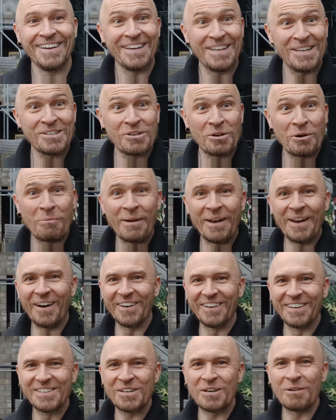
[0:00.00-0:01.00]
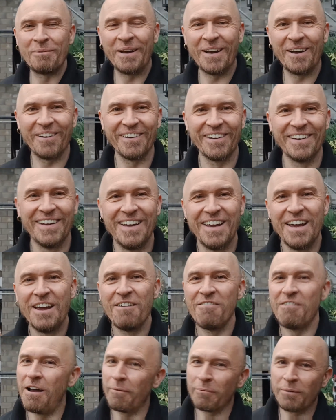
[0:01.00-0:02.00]
It's coming on, it's coming on.
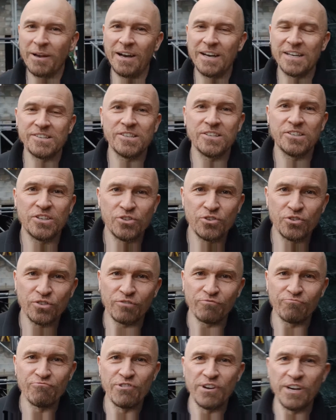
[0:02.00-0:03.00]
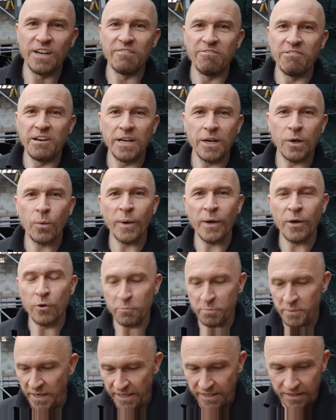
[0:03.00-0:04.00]
Right guys, this is just a really quick
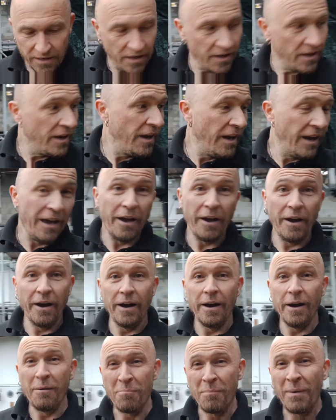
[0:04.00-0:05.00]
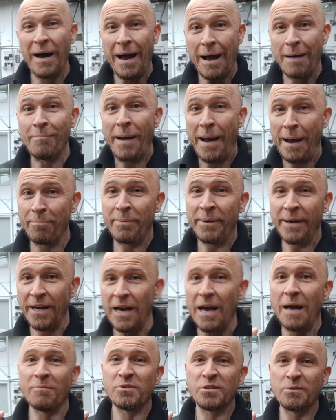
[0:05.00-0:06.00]
update. I'm happier,
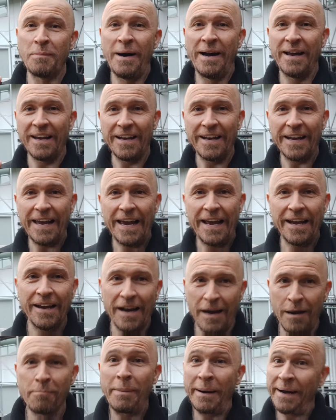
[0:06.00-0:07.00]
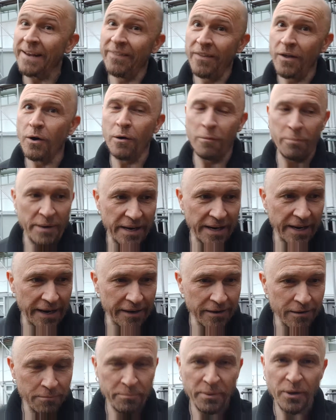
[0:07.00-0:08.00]
I'm smiling again, and I'm back in the hobby again
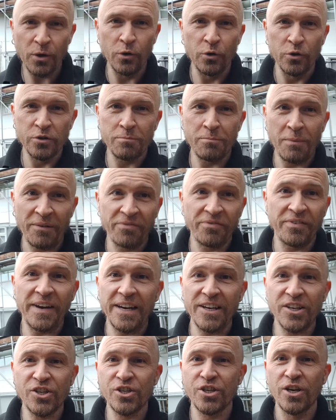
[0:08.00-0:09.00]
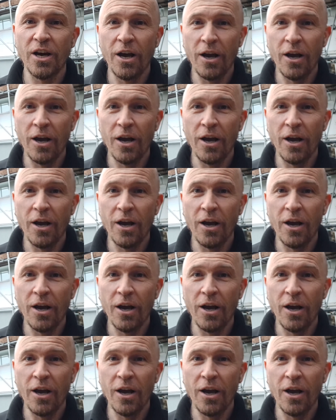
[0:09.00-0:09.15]
because my fish,